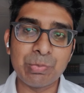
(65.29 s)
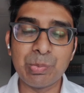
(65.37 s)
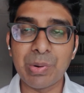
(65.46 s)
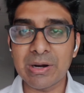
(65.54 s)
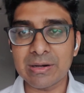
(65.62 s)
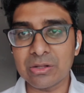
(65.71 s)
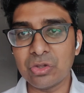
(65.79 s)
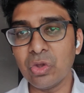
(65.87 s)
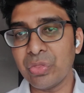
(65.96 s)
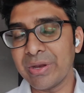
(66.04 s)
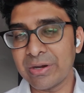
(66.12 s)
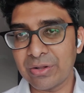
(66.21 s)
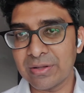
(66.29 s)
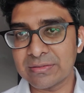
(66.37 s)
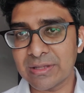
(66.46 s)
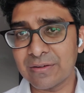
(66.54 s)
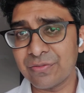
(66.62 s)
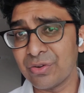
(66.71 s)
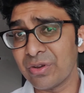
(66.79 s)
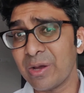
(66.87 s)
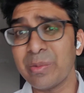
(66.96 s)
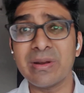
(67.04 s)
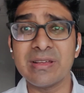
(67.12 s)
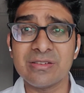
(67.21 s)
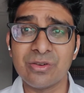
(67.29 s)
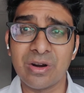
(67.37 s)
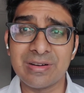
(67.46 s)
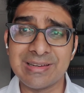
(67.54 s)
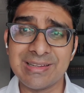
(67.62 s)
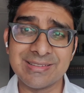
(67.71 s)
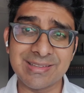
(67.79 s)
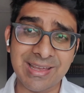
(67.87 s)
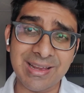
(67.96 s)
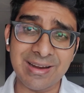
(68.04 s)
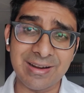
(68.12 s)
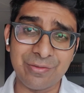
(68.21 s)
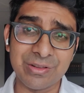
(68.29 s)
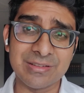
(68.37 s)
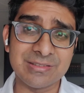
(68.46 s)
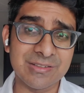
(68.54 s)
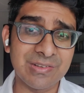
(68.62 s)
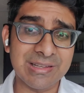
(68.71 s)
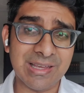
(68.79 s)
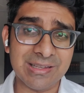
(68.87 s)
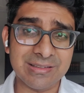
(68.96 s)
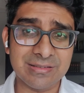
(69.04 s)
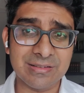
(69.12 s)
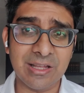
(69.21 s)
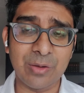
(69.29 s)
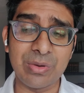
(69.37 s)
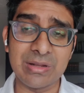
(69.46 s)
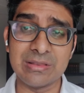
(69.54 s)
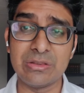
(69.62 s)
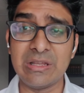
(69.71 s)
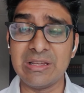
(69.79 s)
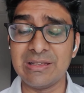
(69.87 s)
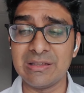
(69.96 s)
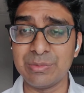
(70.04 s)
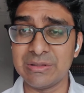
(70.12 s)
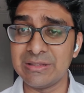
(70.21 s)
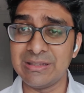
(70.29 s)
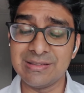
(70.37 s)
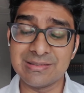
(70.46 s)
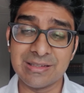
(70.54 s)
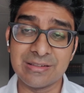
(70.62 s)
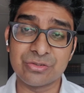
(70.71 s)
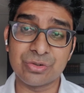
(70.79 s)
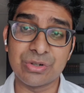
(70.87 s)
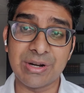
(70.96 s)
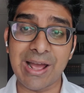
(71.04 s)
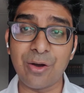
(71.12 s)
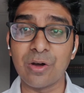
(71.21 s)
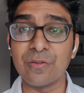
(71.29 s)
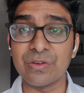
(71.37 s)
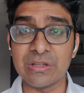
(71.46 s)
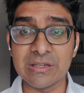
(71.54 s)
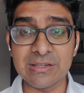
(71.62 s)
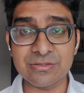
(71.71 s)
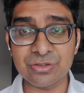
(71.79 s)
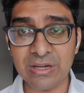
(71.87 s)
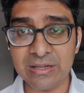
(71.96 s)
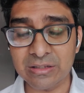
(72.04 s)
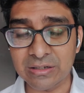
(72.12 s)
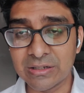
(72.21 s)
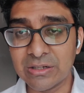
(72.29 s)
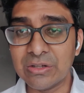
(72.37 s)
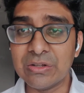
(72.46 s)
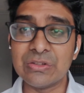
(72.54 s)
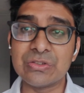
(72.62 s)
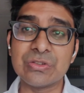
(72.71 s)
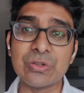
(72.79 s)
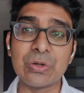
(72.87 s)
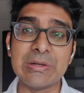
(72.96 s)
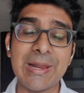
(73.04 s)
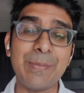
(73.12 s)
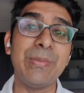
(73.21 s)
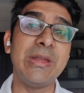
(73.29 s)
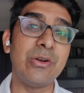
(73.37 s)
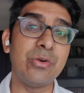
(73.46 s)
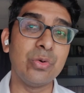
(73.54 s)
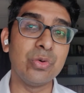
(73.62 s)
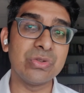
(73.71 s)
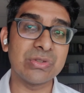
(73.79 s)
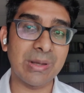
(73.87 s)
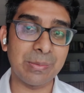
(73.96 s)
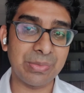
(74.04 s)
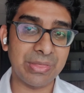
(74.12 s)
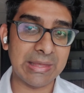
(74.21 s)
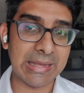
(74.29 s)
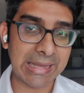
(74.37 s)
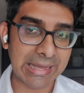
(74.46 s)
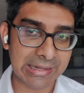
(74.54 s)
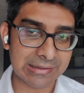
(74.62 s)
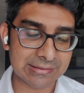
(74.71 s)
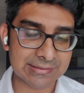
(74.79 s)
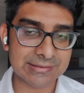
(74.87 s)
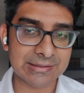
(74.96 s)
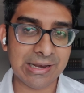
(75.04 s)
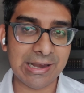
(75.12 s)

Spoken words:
But you think to yourself, Ramana is not really scared with a civil case. These things could drag on for years together. So let me do something else.